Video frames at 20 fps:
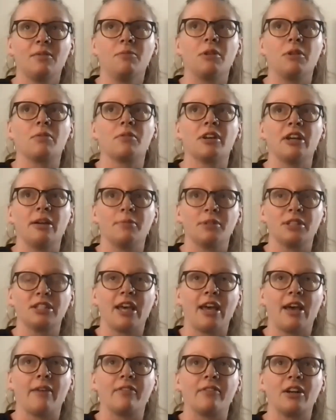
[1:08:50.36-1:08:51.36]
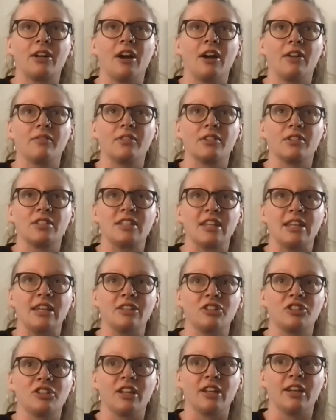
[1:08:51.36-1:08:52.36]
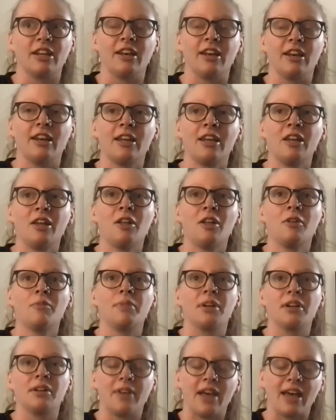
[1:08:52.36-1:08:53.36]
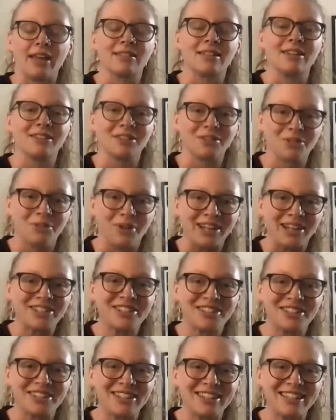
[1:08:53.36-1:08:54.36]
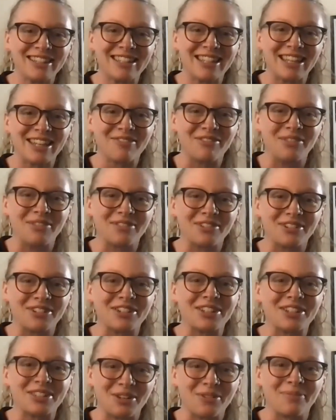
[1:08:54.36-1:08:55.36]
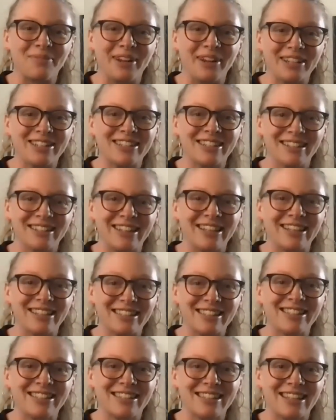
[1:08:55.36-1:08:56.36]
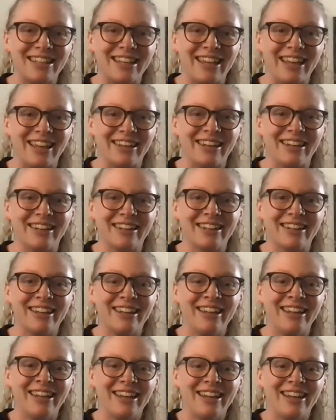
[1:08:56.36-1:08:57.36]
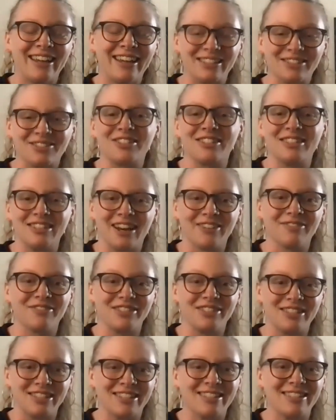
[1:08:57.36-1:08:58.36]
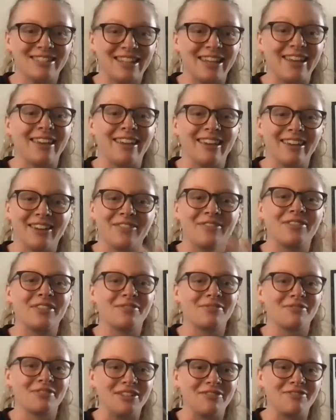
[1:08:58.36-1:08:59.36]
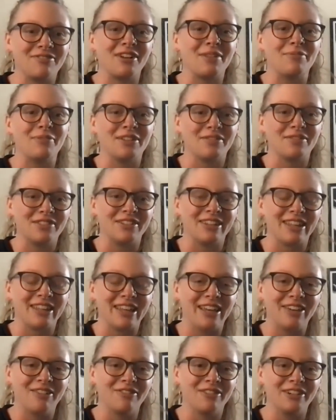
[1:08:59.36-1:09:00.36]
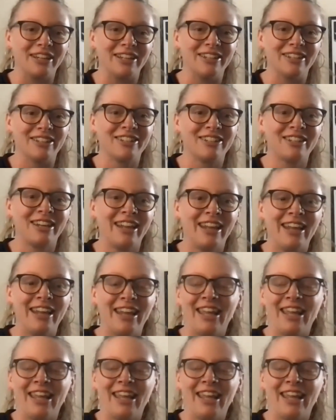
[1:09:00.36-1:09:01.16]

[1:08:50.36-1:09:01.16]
we were able to have a conversation, but of asking the questions, like we've learned so much in this. And as Christiana was just saying, of the reframing of the language